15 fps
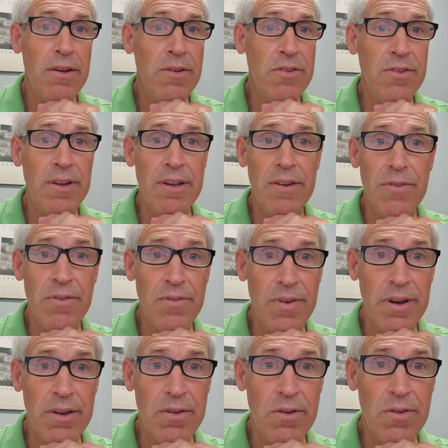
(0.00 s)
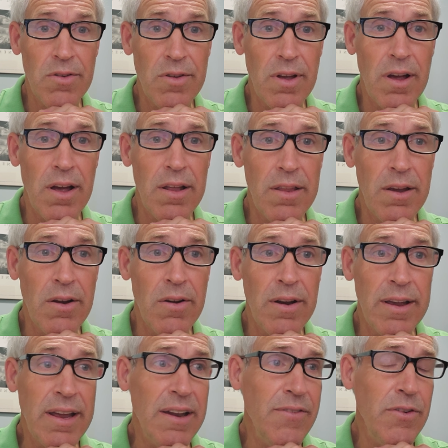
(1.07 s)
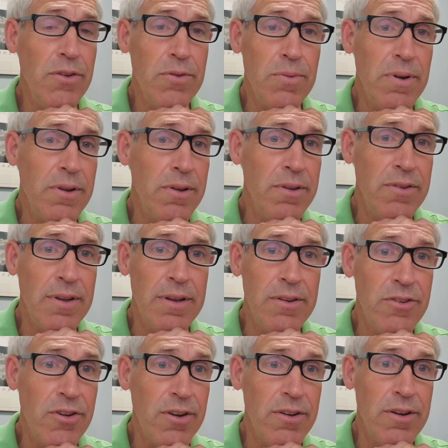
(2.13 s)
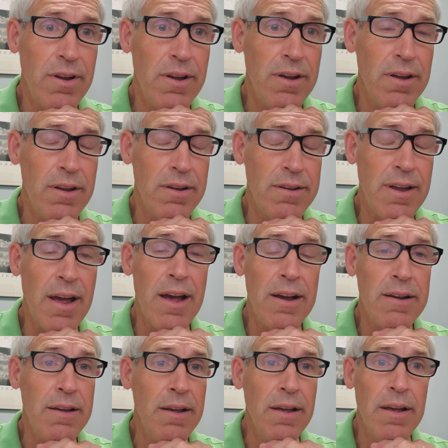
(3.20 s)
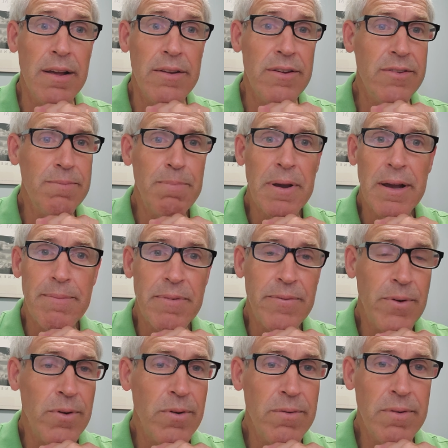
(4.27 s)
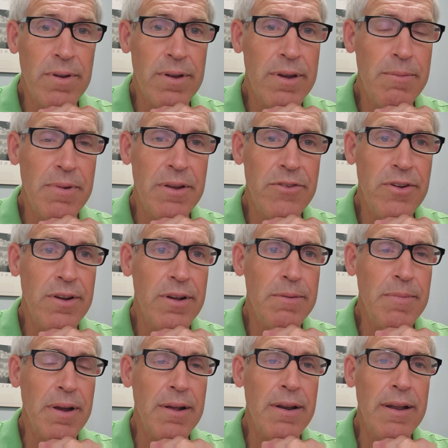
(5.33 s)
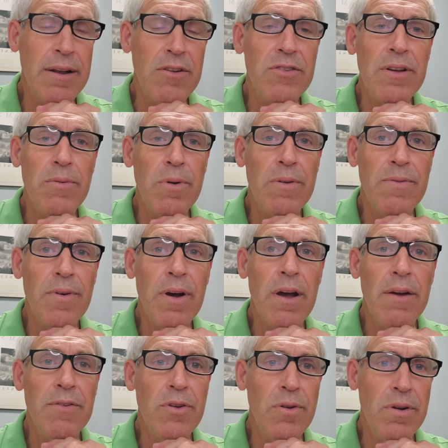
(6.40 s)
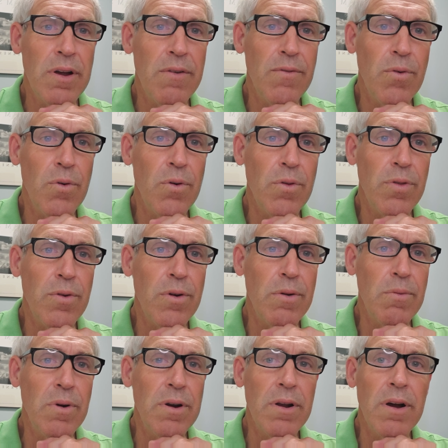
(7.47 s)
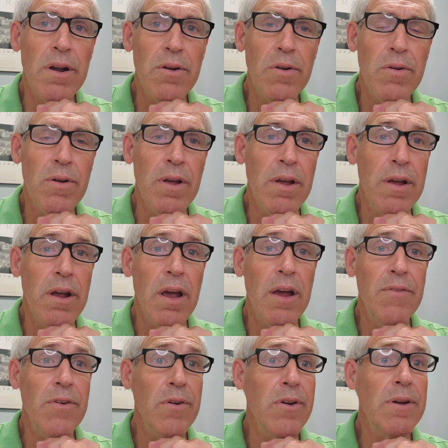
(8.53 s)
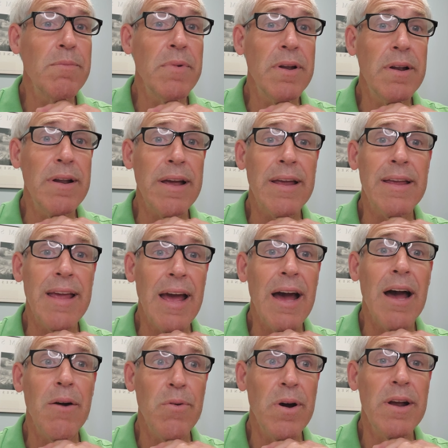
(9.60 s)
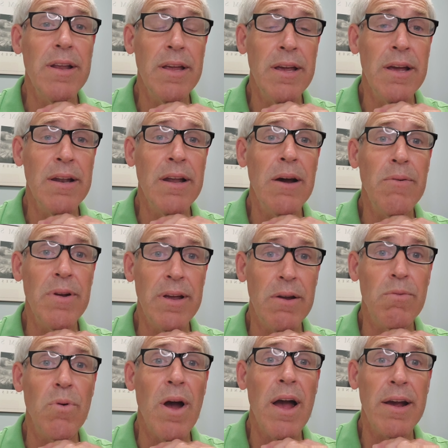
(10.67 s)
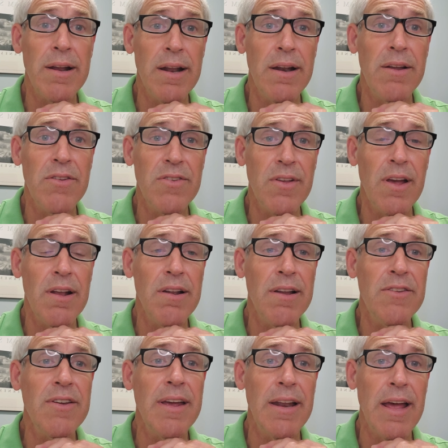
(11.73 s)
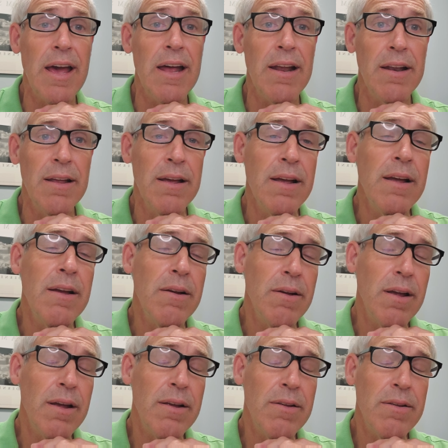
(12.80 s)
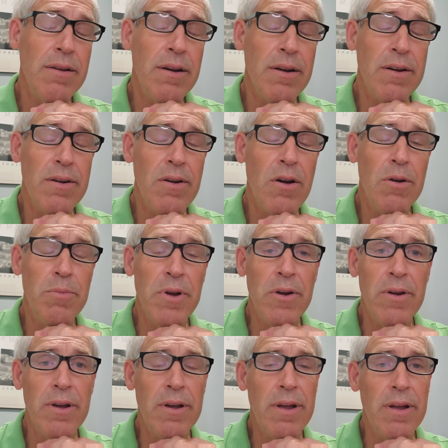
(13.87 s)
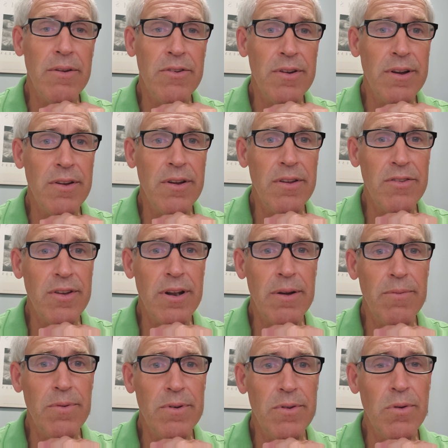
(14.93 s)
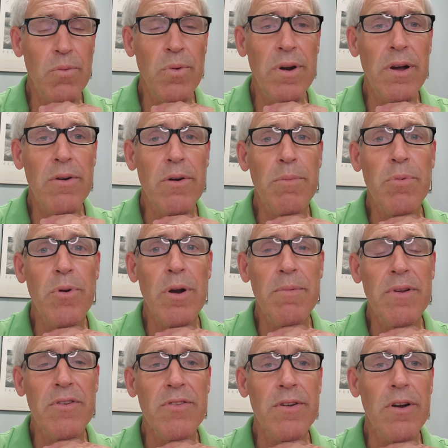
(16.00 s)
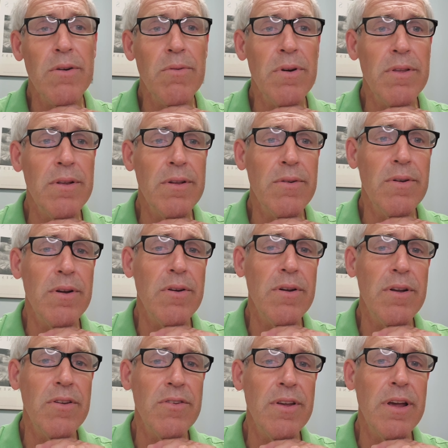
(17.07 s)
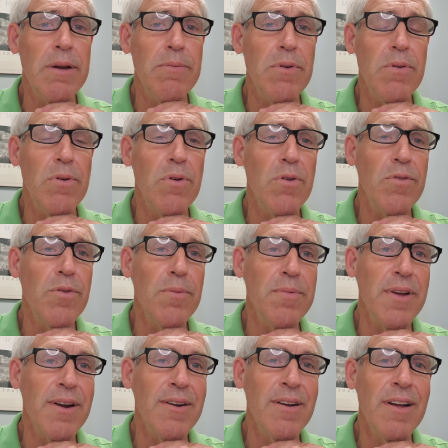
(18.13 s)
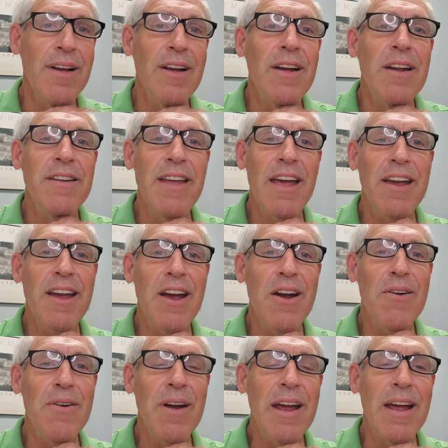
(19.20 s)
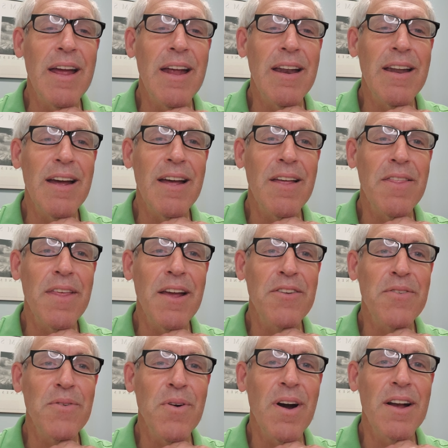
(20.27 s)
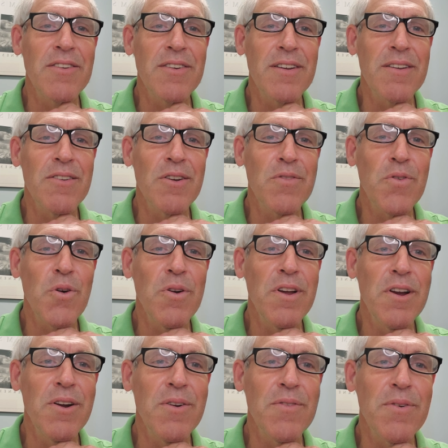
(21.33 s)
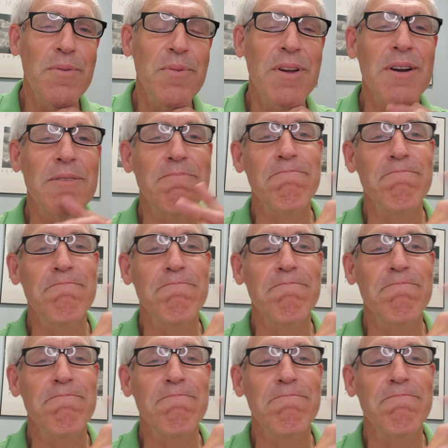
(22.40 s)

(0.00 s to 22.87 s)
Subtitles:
You'll see different videos on there. Again, if you just want to sit and talk, just pick up the phone and give me a jingle at my clinic, 715-294-3100. And if you're committed, like, yeah, I want to get rocking on this thing, let's get at it. And, call Mary and she'll get you set up. We'll do a 1-hour appointment to start with and do a good exam. We'll go from there. Take care, and thanks for watching. Look forward to hearing from you.